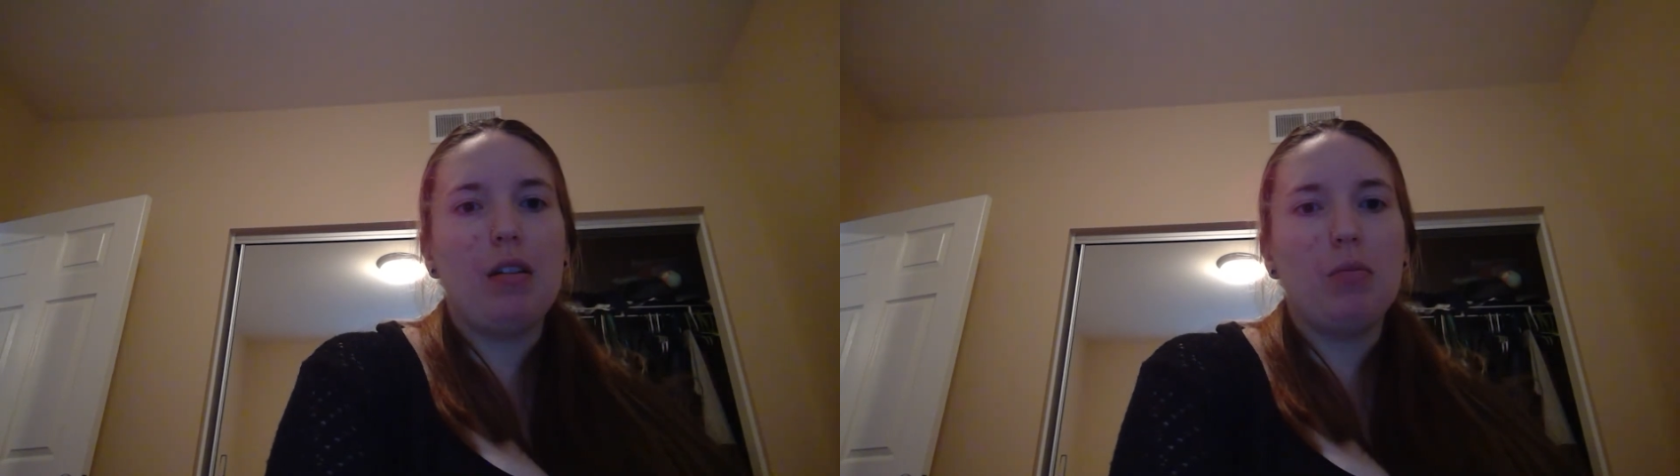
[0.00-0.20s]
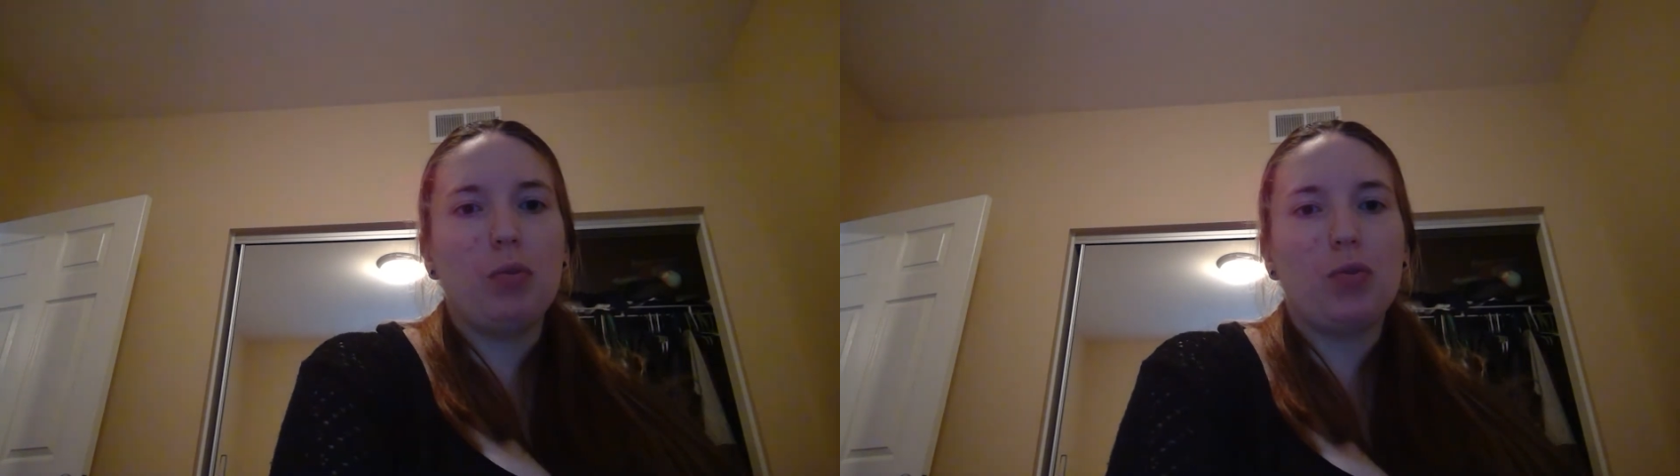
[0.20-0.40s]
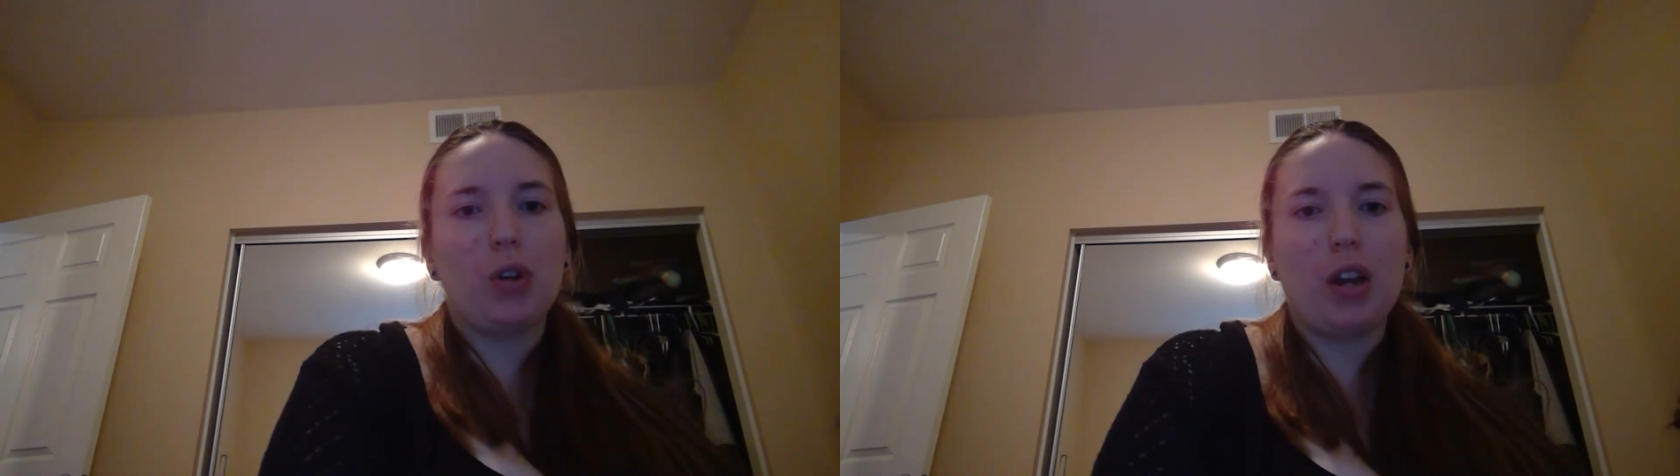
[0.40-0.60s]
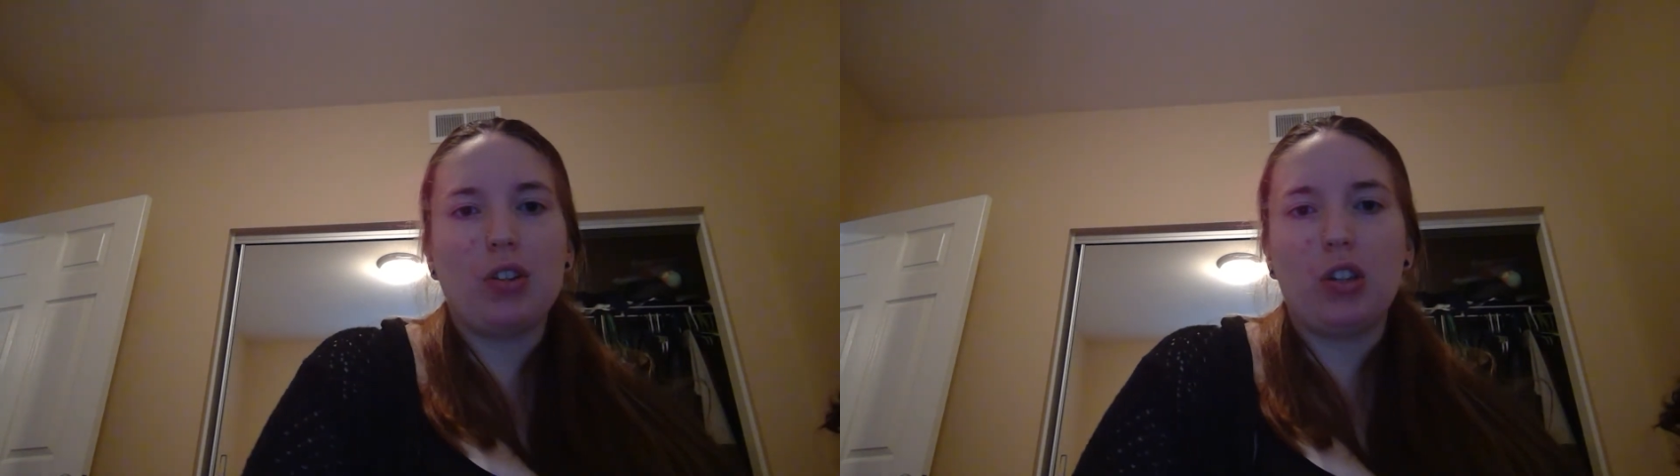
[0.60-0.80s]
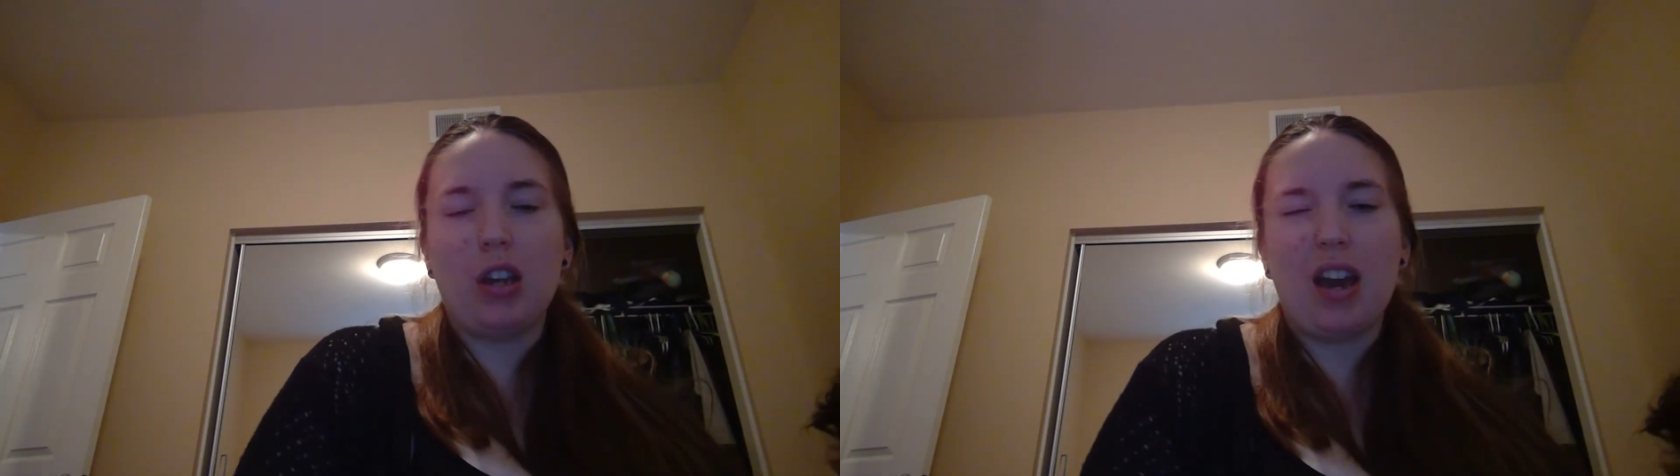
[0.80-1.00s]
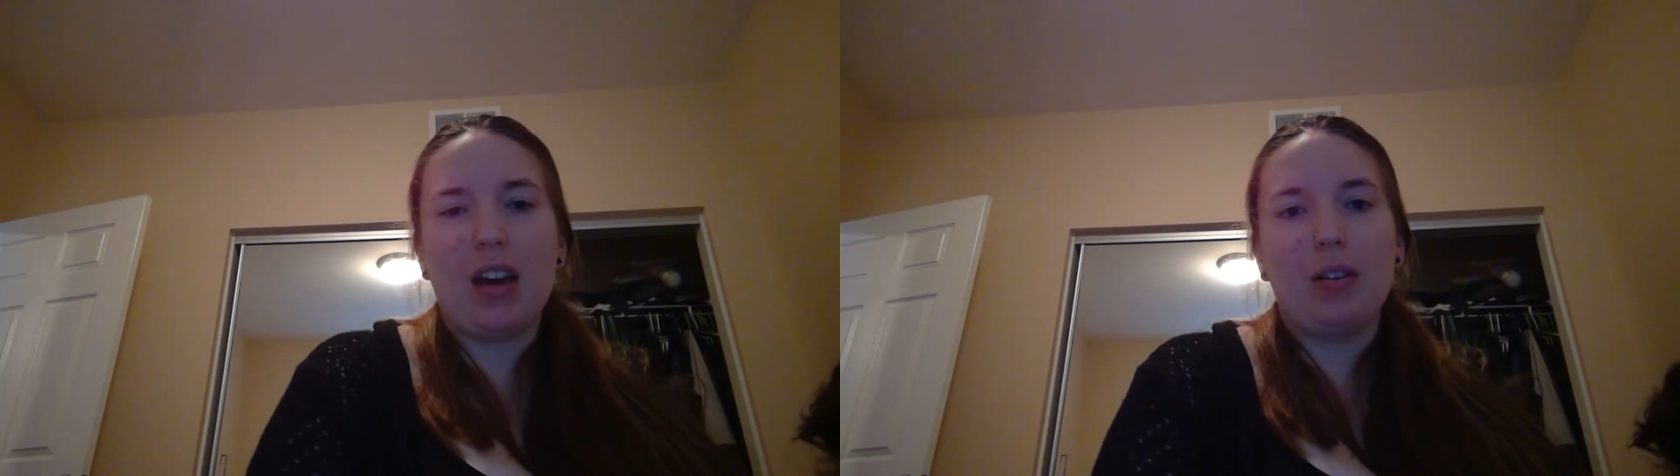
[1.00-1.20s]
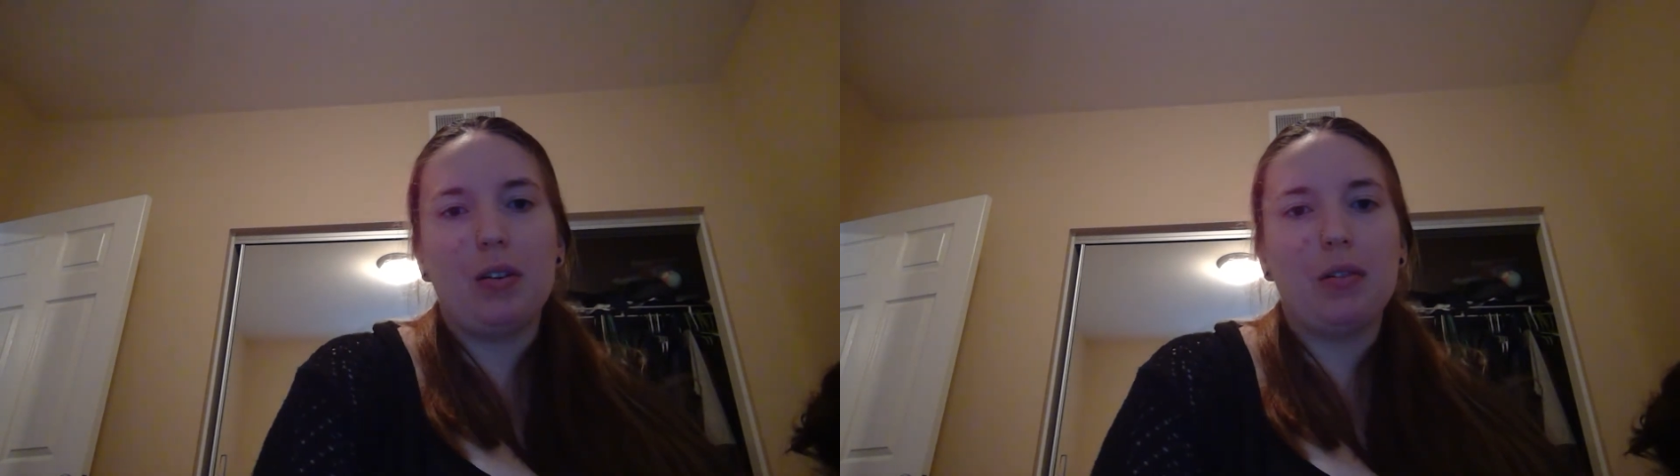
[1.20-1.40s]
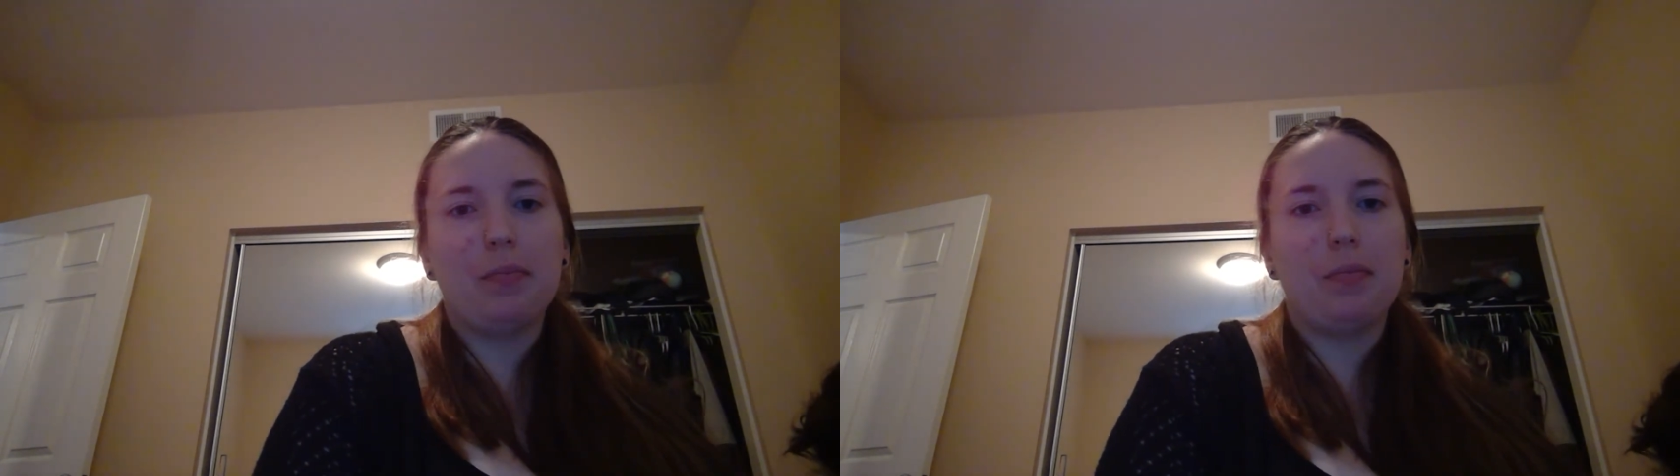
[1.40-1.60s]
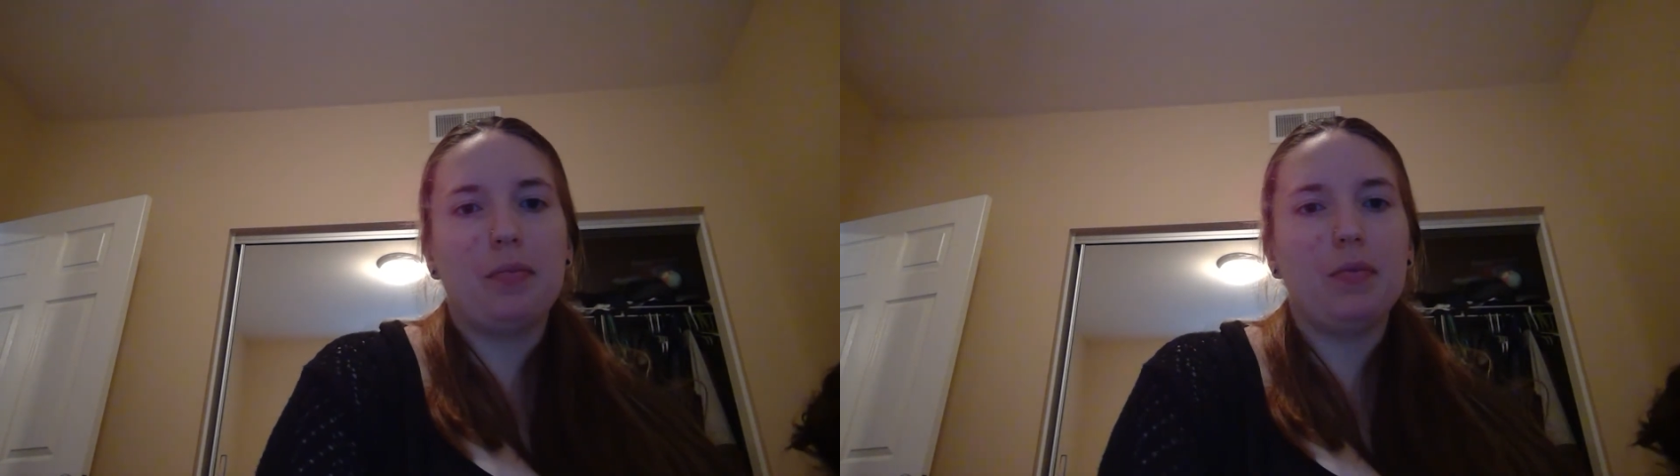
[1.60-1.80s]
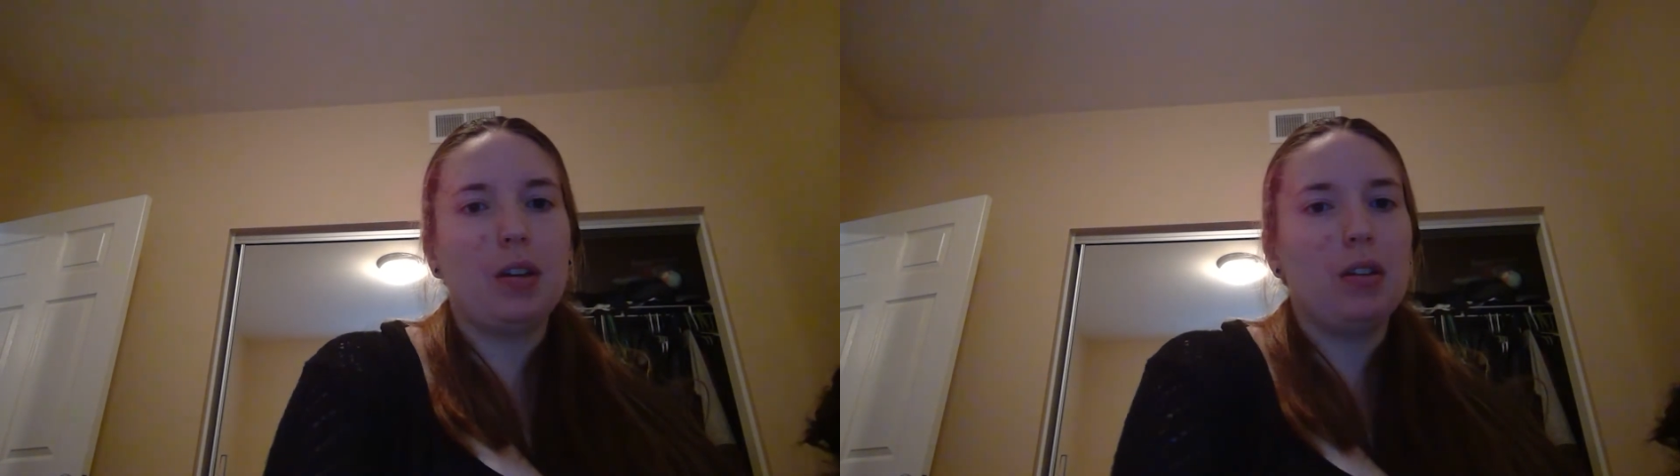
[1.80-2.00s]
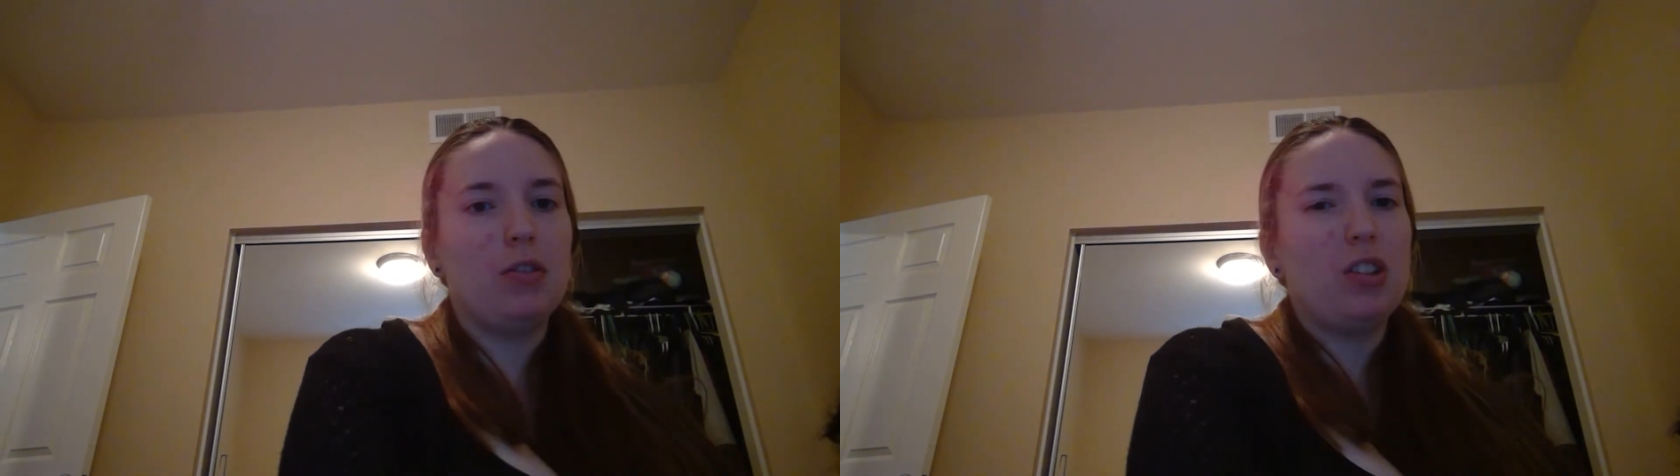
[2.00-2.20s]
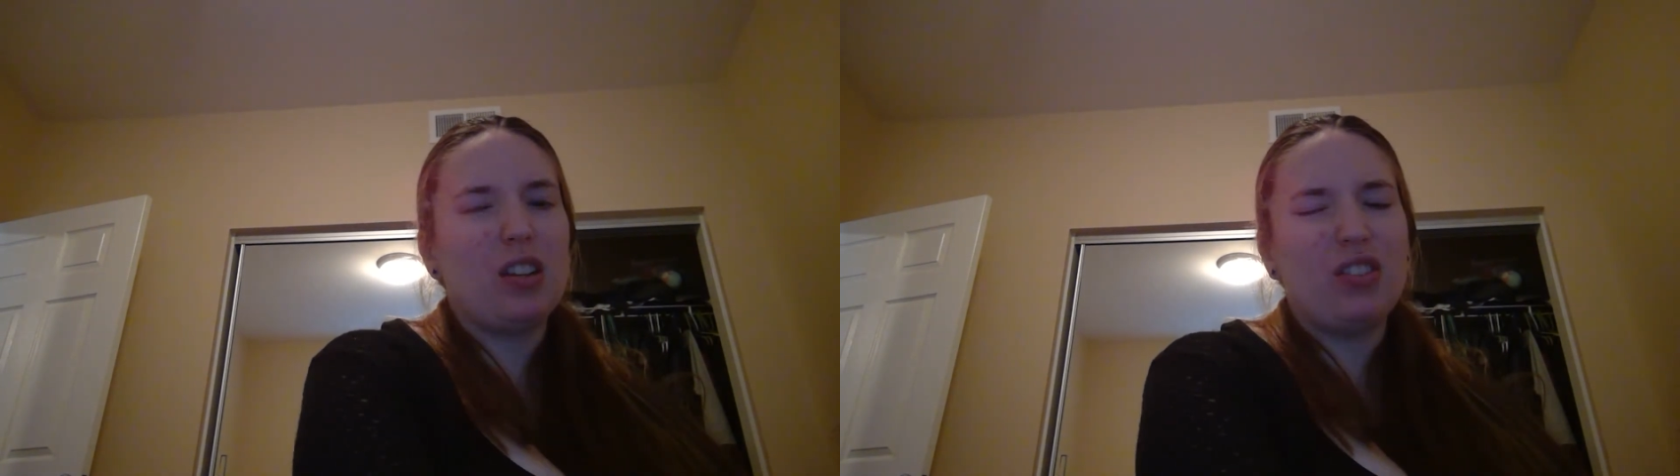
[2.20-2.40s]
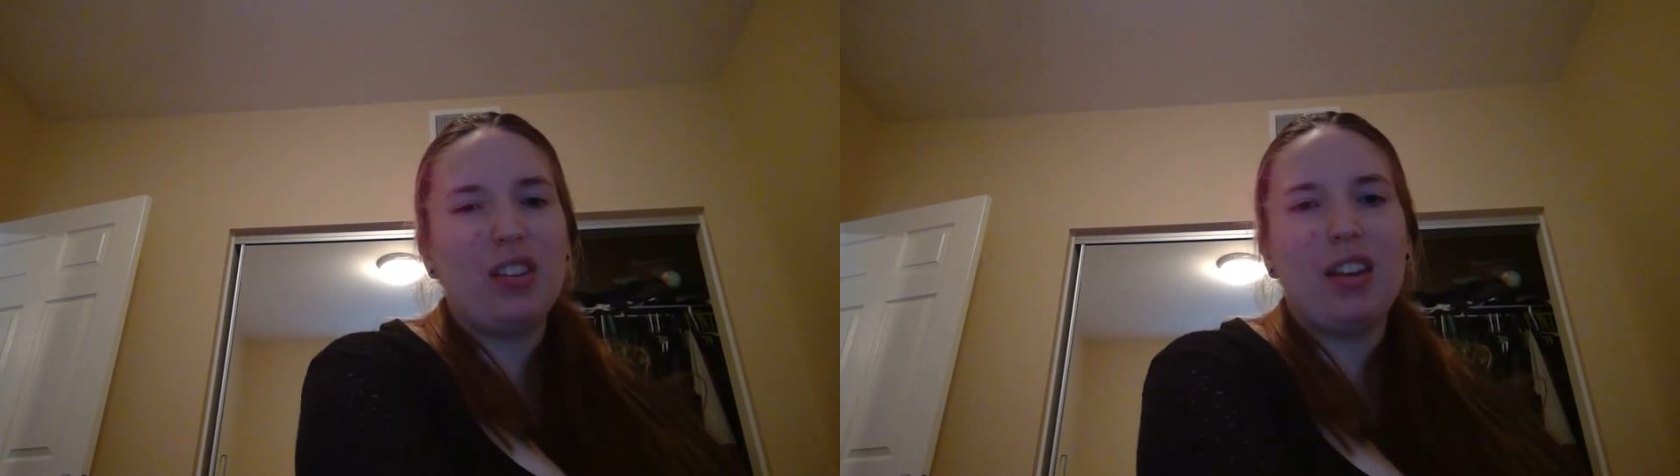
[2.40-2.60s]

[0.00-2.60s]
before I actually had her. She actually